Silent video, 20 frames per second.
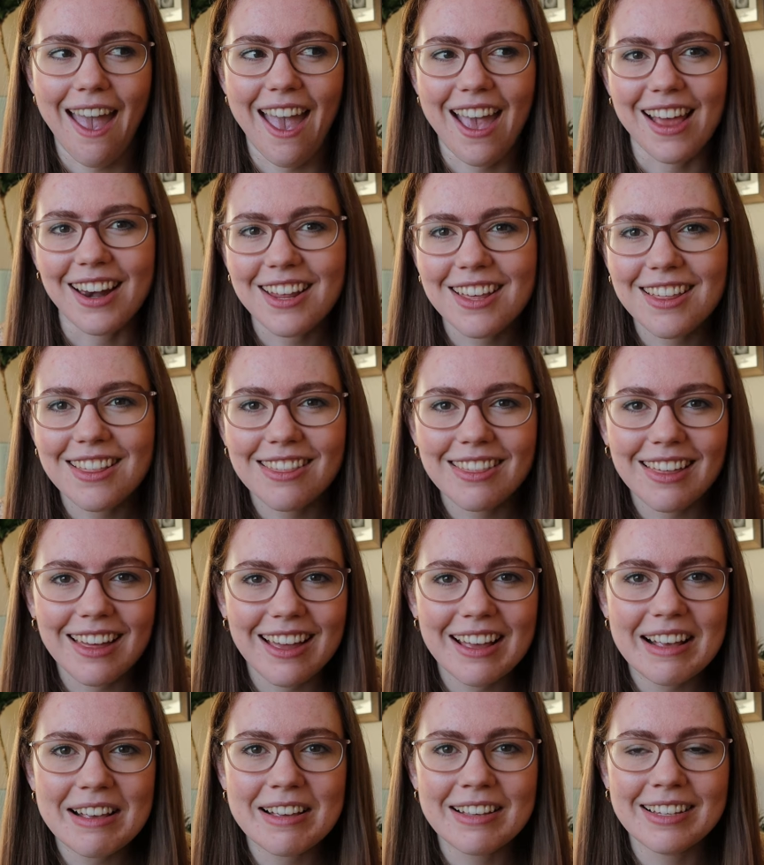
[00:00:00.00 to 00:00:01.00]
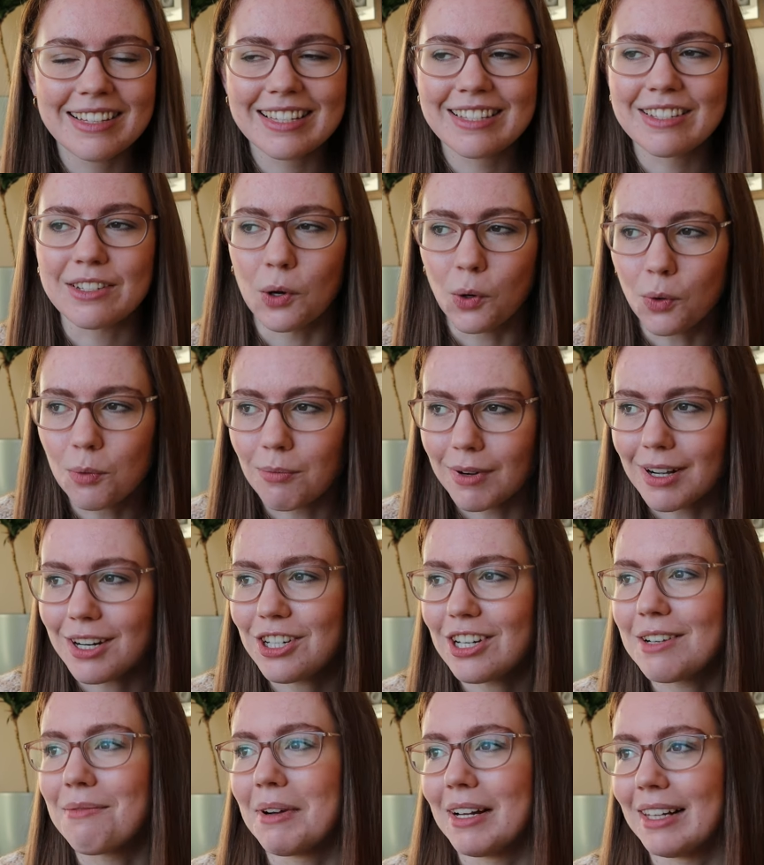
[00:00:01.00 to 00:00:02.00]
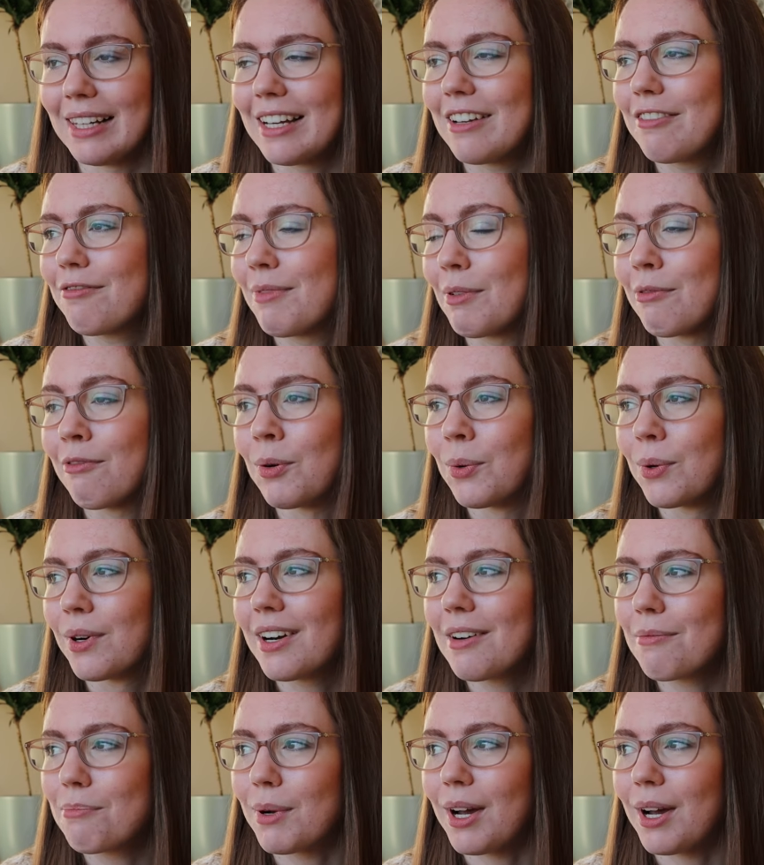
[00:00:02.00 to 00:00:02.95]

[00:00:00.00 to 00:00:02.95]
anything so much in my life before,